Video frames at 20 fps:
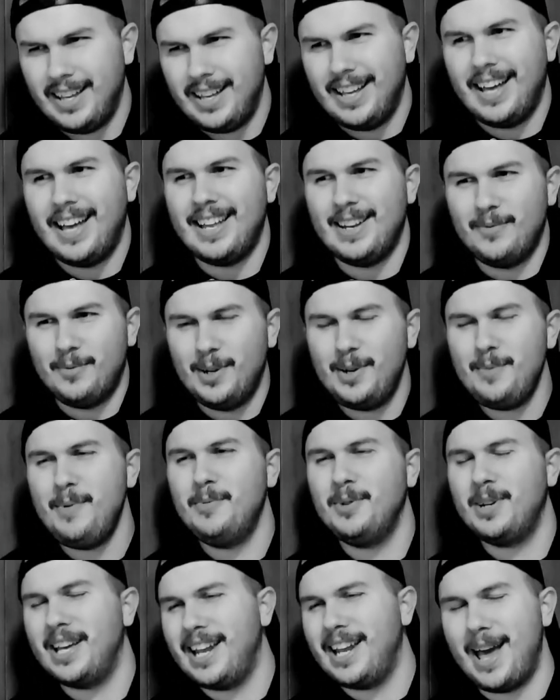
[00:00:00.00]
What do
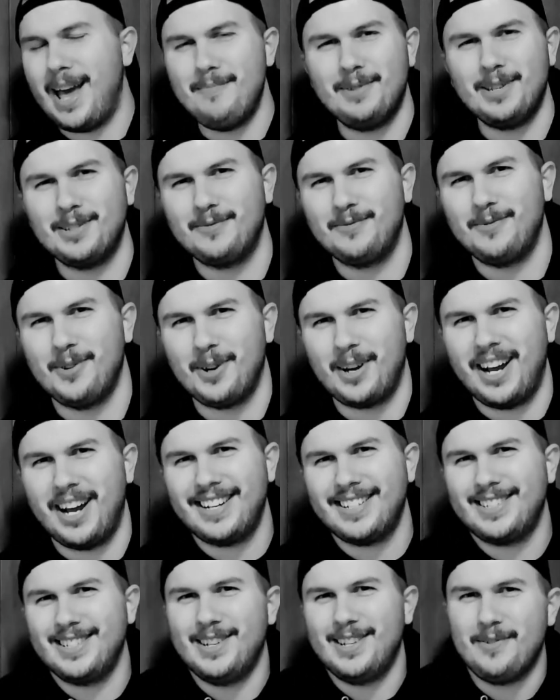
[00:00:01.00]
people get Emmys for? I
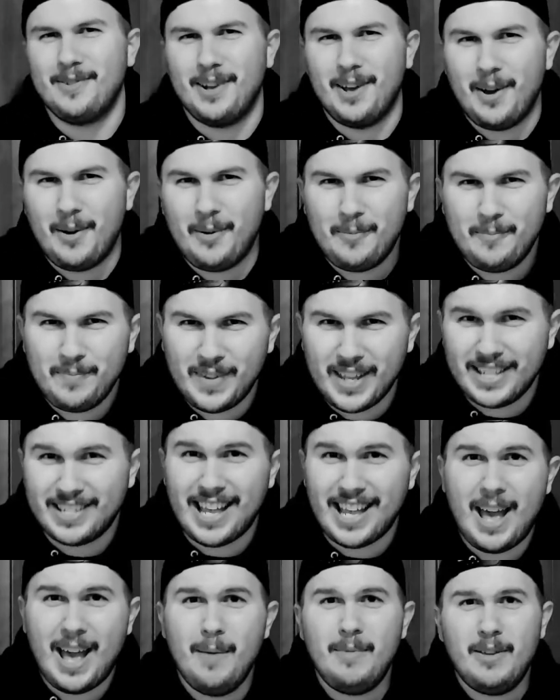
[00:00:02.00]
honestly don't know. Is
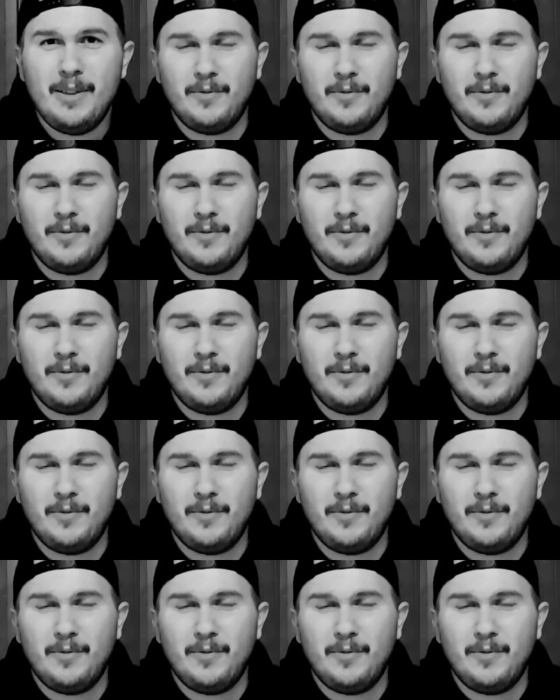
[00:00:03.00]
Emmy for